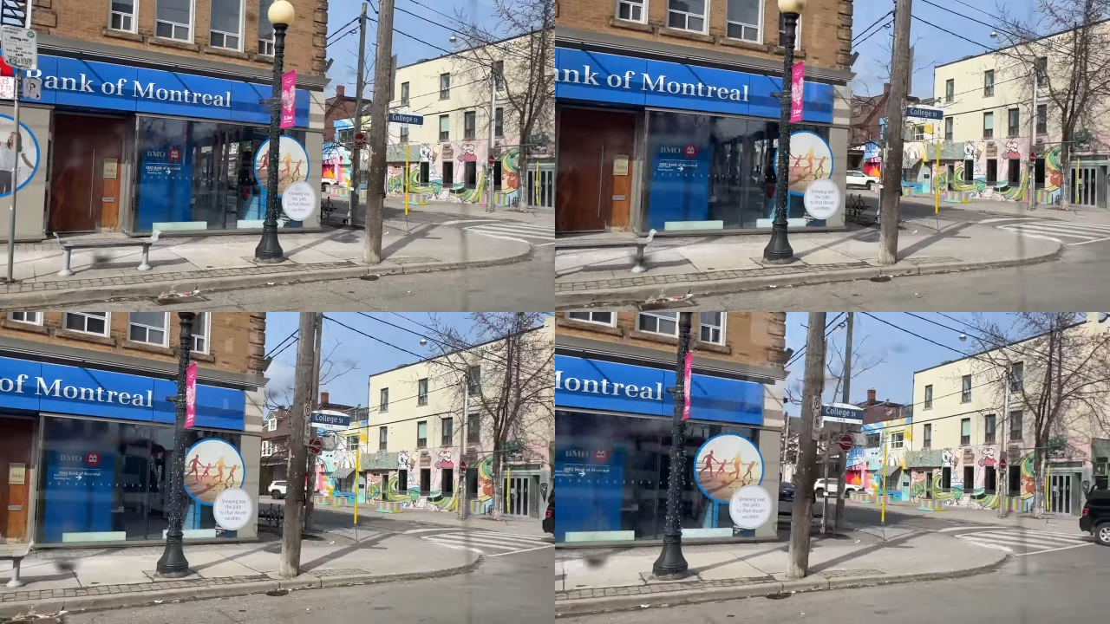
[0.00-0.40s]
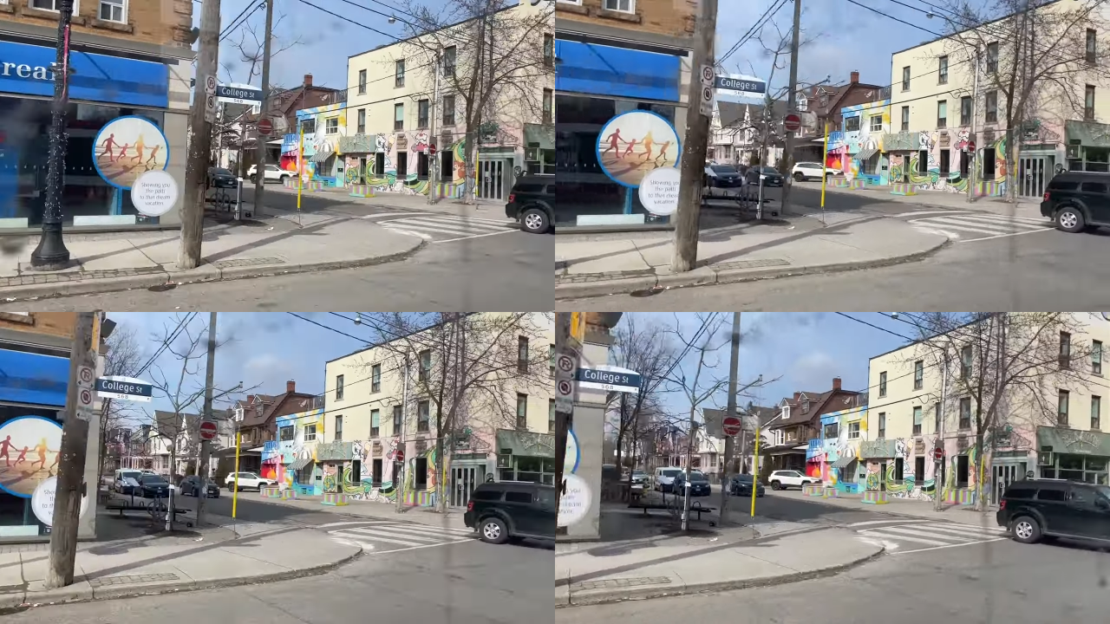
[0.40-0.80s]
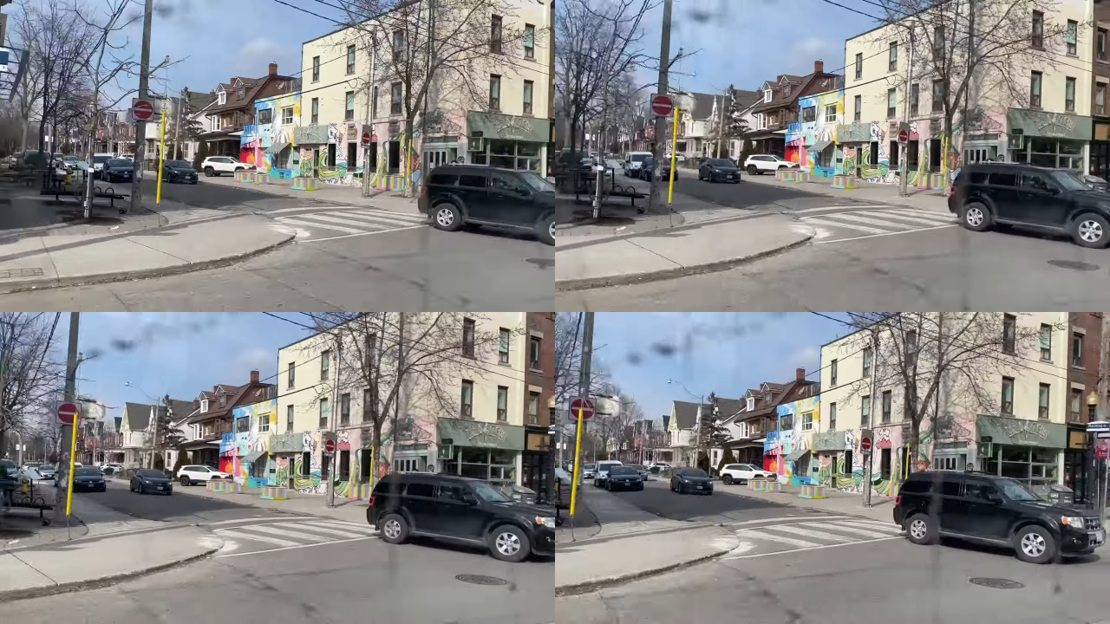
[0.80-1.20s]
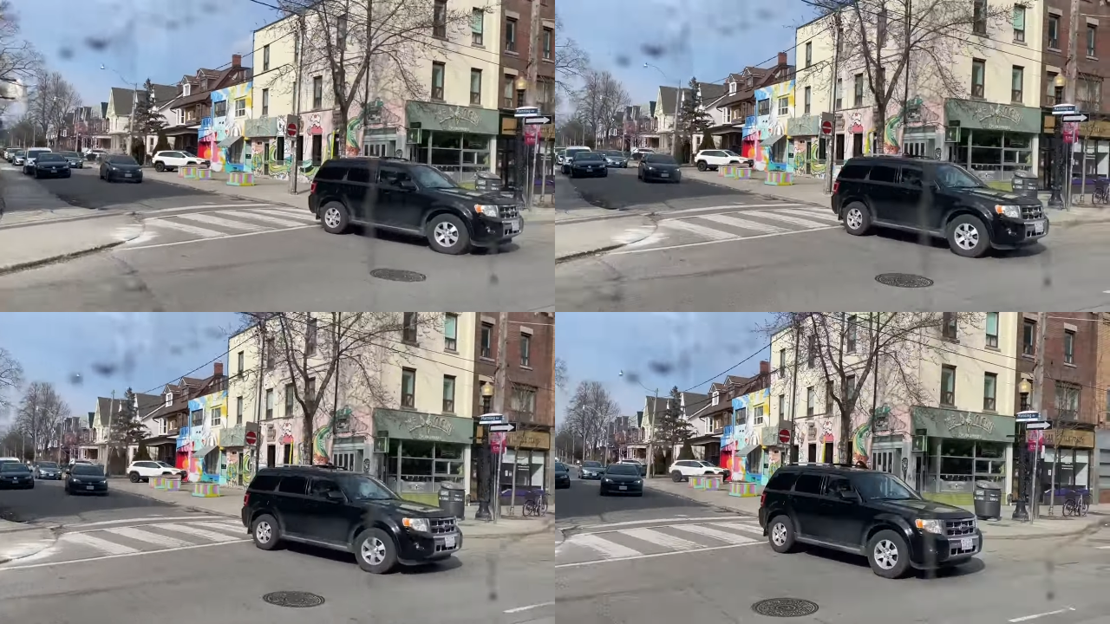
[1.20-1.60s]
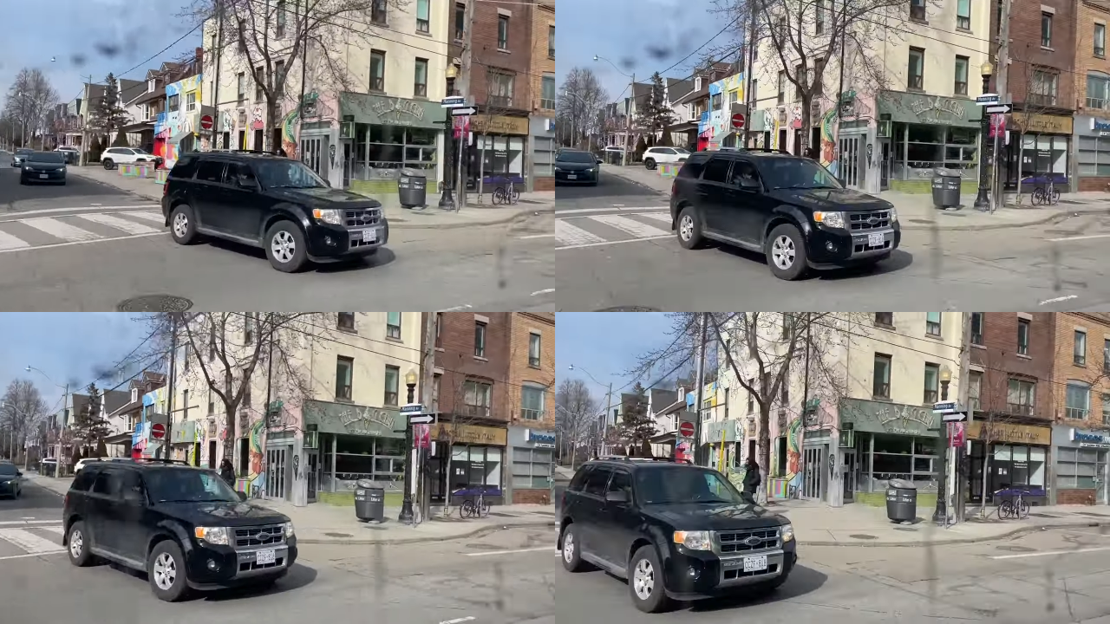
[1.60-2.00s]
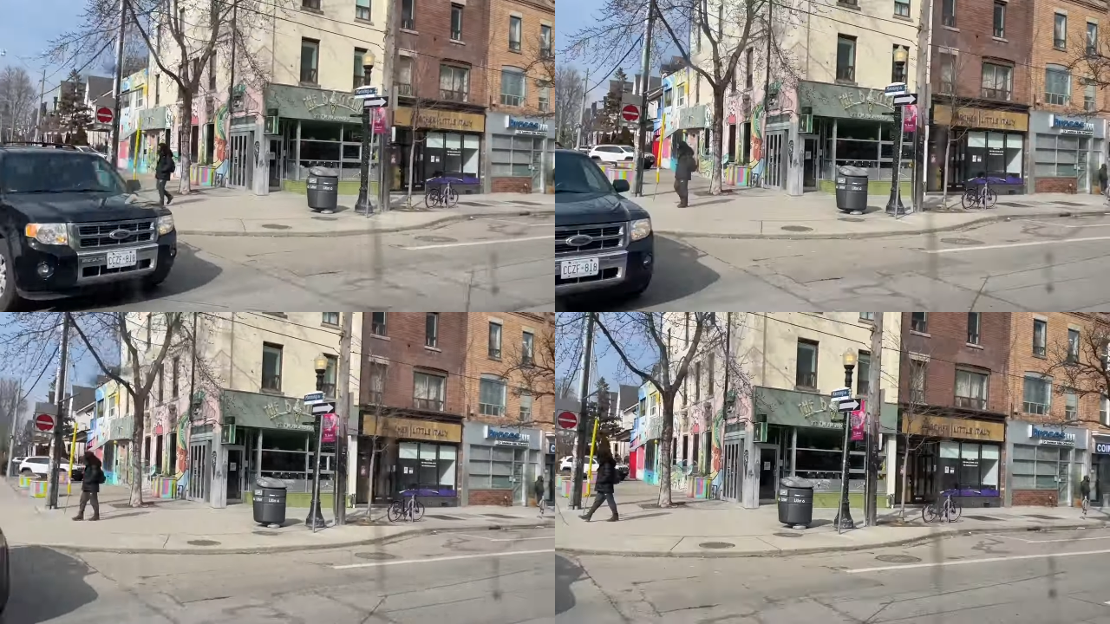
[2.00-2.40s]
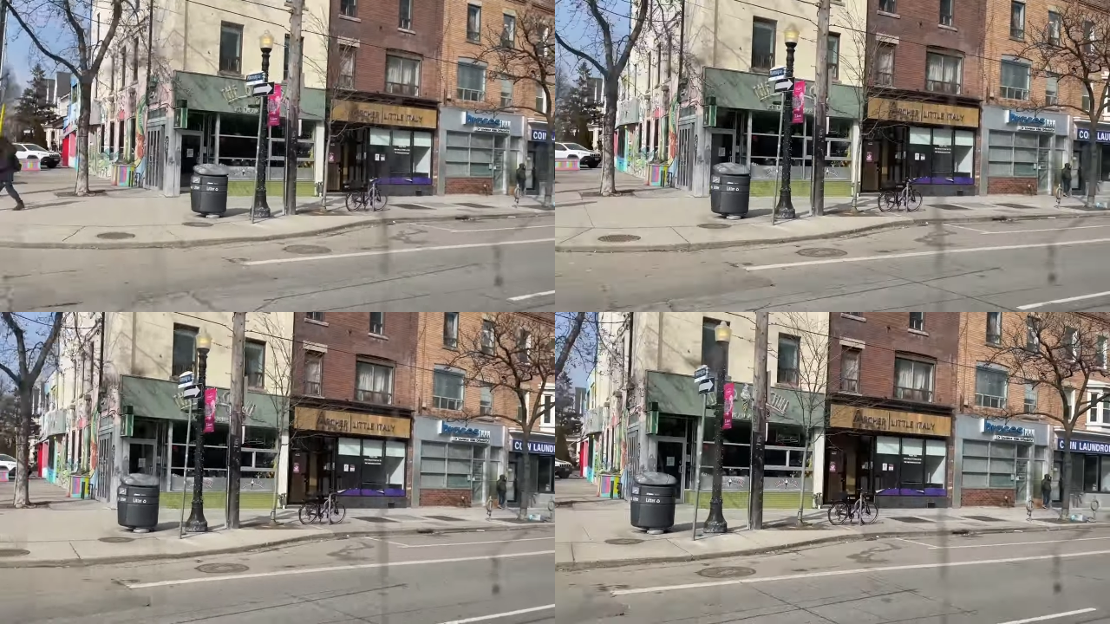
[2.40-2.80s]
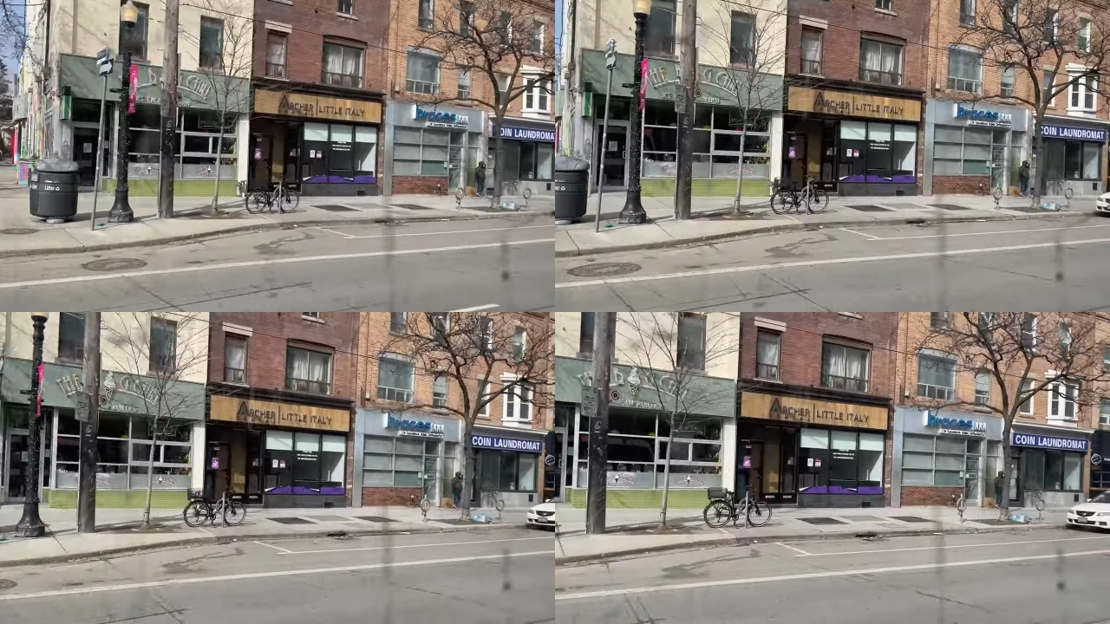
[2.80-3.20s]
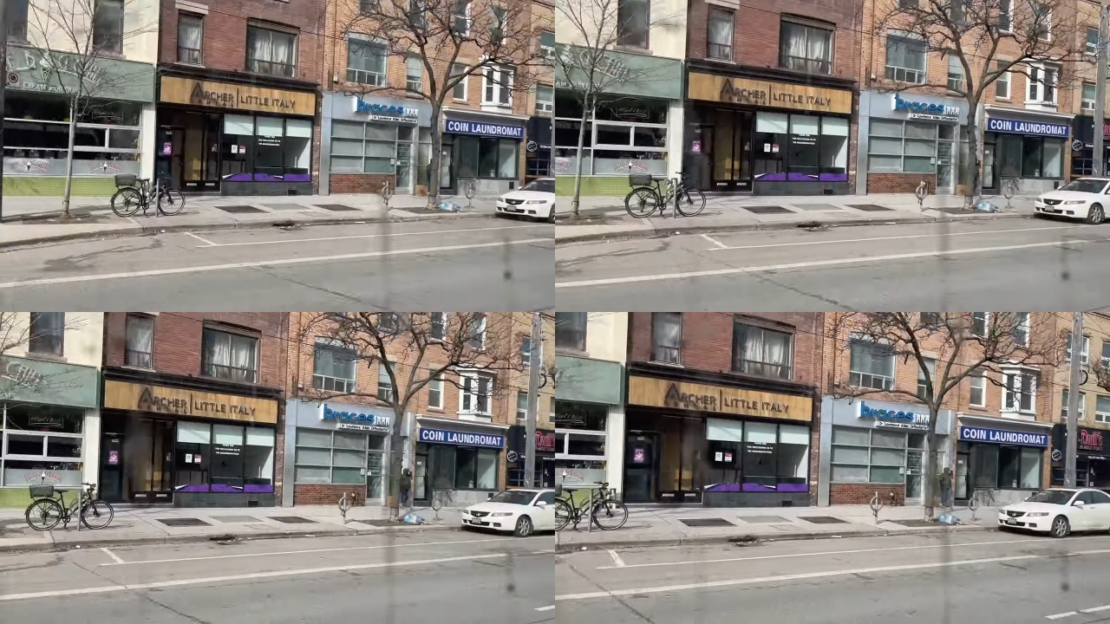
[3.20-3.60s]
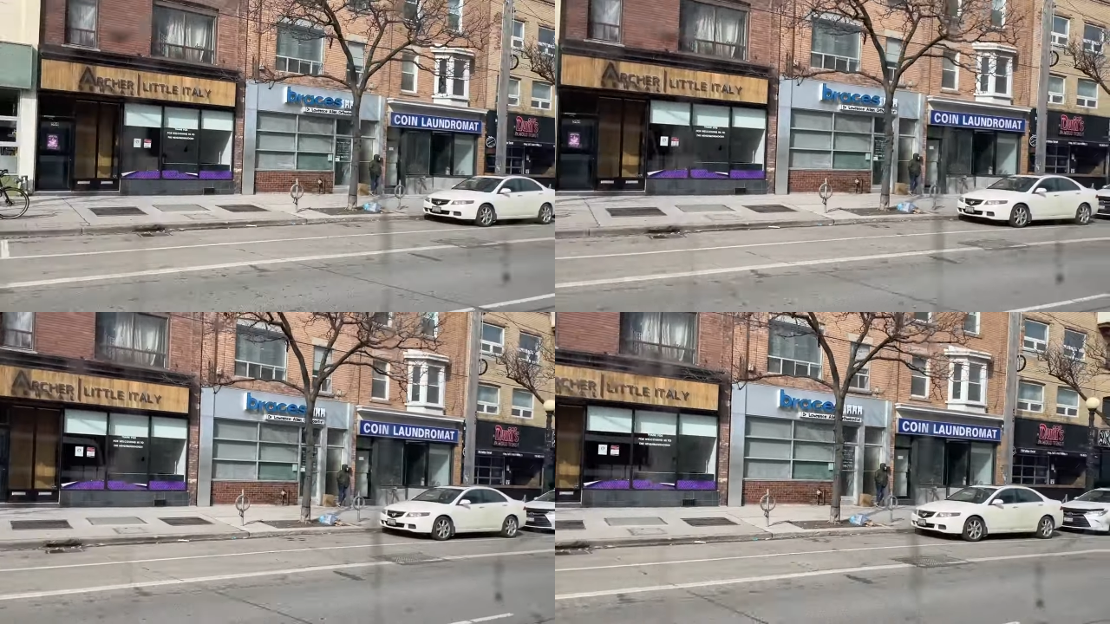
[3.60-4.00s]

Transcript: Nobody's mouth can be seen.